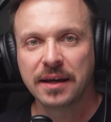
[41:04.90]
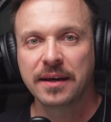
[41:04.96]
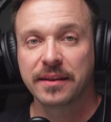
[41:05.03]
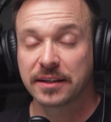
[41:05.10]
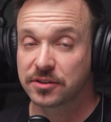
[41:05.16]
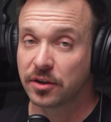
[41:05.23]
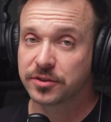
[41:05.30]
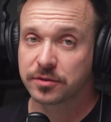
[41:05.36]

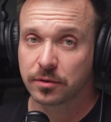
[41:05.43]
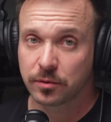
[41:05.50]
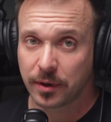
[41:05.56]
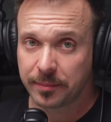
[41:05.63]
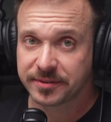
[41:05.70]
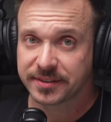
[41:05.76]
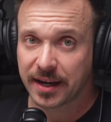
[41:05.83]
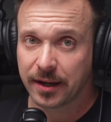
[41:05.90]
That's also the
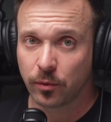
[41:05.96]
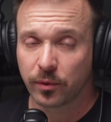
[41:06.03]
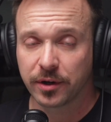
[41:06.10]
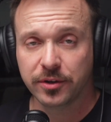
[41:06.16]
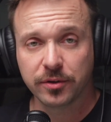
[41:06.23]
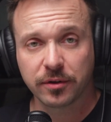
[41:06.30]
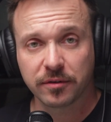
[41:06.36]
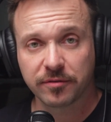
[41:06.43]
website where
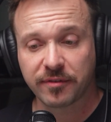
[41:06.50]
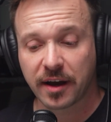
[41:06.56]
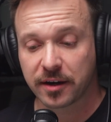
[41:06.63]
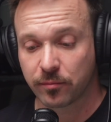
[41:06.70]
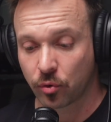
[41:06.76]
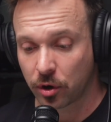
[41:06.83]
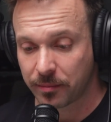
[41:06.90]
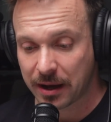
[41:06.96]
you can
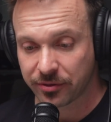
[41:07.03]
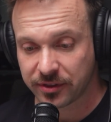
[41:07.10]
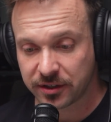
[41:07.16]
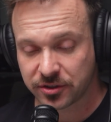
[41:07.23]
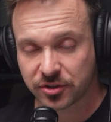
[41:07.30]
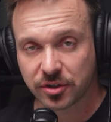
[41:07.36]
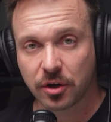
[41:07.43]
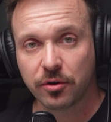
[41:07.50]
find more about
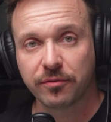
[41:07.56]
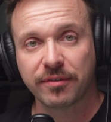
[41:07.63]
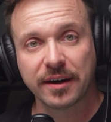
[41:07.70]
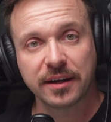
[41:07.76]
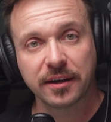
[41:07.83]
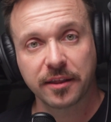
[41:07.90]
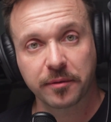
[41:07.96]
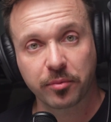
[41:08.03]
this show,
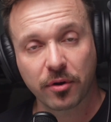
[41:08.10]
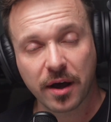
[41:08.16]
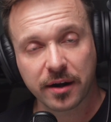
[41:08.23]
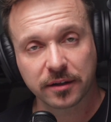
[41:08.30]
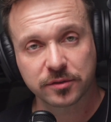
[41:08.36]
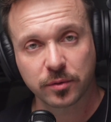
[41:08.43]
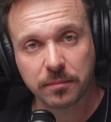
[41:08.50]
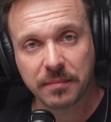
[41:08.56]
find any of the
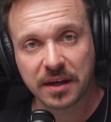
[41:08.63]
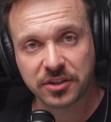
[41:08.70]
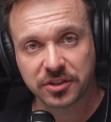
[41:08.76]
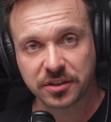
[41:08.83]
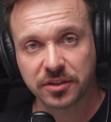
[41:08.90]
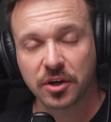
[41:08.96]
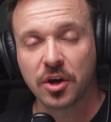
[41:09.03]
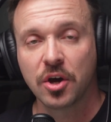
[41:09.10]
products we
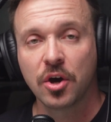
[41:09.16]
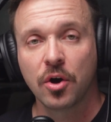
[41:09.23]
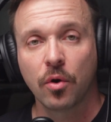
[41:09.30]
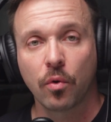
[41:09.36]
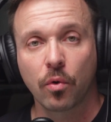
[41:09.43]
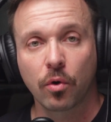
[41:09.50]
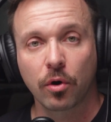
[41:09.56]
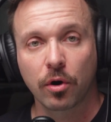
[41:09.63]
mentioned,
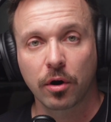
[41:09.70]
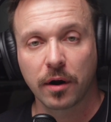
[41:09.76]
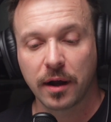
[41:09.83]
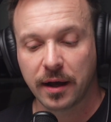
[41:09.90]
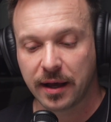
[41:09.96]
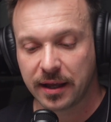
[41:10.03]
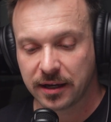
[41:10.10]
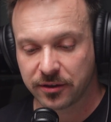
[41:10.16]
or
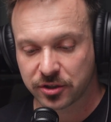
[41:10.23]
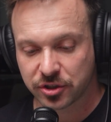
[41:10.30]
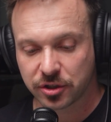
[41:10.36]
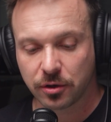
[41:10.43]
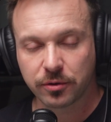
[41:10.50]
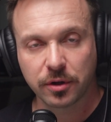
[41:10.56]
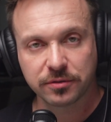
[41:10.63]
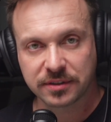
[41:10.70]
any of the
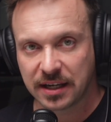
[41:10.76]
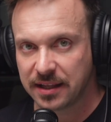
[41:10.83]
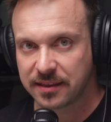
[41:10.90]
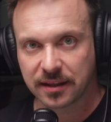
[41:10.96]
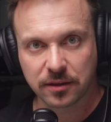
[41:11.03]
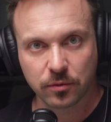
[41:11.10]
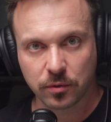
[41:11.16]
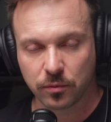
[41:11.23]
show notes,
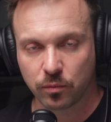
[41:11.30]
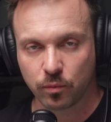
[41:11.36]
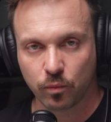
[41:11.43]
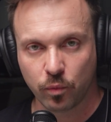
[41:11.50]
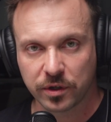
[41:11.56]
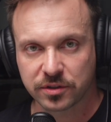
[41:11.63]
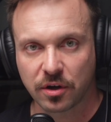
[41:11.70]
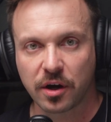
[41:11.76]
anything that
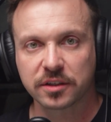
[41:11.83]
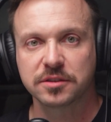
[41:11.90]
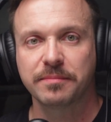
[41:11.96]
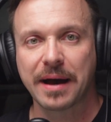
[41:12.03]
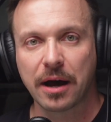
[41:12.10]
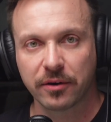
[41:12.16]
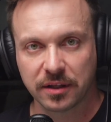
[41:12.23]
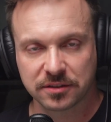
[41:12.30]
we talked
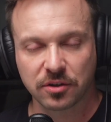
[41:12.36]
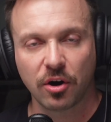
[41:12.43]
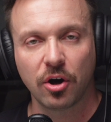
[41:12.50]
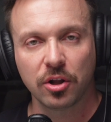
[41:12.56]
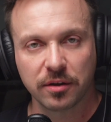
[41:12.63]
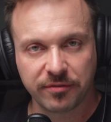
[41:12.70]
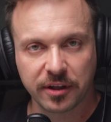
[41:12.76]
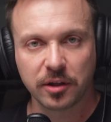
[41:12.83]
about. It's
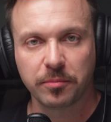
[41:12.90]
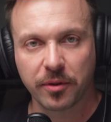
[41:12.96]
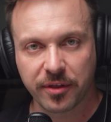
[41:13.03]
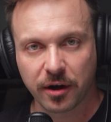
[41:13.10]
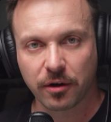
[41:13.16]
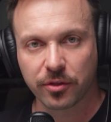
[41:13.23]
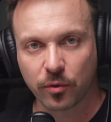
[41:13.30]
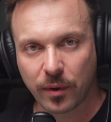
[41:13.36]
all available
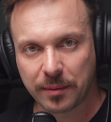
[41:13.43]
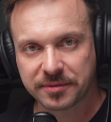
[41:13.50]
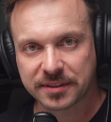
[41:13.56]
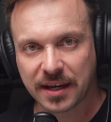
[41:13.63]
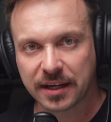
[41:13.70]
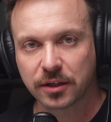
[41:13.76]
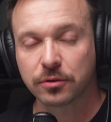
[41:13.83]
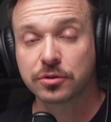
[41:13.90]
there on the
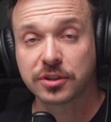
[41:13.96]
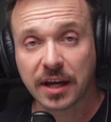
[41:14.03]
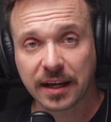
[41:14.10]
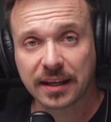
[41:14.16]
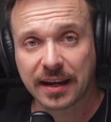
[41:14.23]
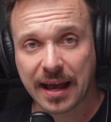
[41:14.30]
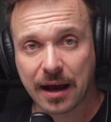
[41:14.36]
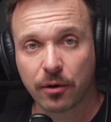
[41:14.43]
website. Go check
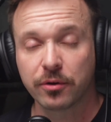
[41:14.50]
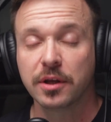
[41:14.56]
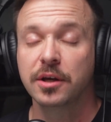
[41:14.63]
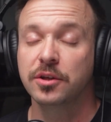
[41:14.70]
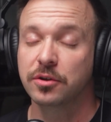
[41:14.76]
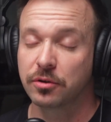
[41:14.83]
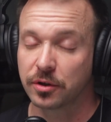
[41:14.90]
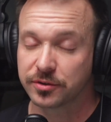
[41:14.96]
it out.
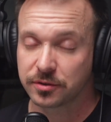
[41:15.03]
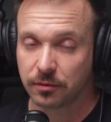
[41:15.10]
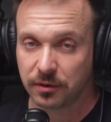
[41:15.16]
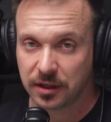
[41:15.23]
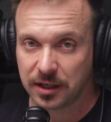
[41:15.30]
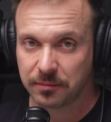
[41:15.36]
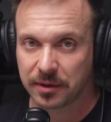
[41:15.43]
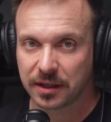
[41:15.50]
You can also
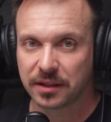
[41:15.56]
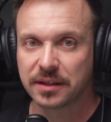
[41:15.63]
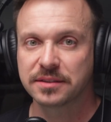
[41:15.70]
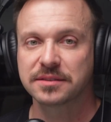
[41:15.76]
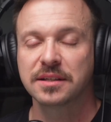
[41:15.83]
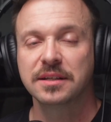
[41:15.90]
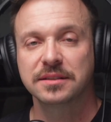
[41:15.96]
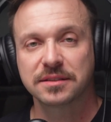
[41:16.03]
email
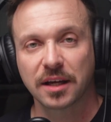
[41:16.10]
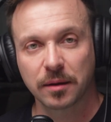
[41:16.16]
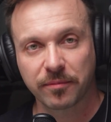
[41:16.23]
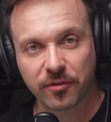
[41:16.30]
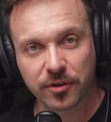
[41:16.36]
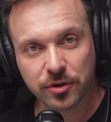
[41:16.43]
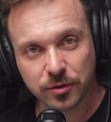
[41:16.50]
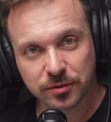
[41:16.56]
us, sign up
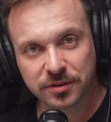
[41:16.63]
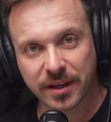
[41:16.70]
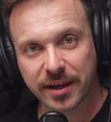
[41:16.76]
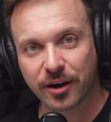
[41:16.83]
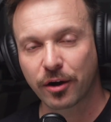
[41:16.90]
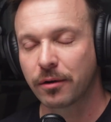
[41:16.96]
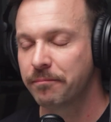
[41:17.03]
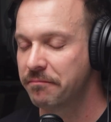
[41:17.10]
for the
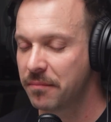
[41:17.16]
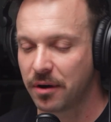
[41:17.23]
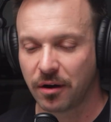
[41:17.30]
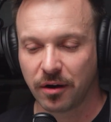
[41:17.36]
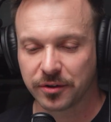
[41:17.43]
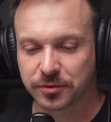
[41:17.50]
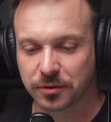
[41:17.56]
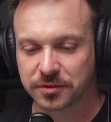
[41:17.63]
newsletter,
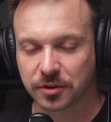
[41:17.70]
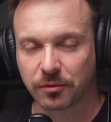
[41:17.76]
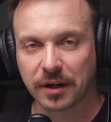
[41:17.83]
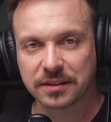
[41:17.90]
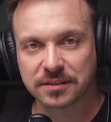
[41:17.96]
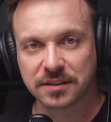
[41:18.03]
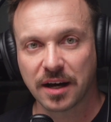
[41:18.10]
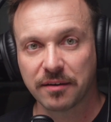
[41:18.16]
all sorts of
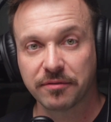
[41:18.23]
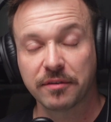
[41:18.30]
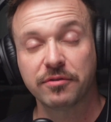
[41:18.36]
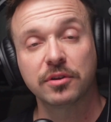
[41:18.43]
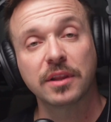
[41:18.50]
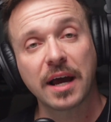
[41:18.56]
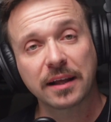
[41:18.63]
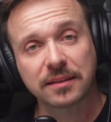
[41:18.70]
great stuff. If
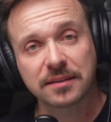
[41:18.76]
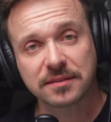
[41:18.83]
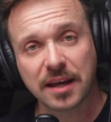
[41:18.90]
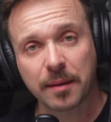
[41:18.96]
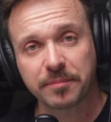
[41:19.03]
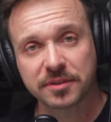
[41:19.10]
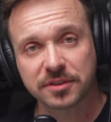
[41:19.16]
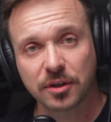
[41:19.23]
you like this
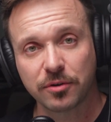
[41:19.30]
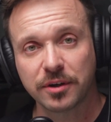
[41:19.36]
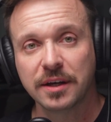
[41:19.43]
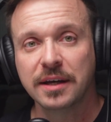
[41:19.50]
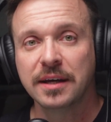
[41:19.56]
episode,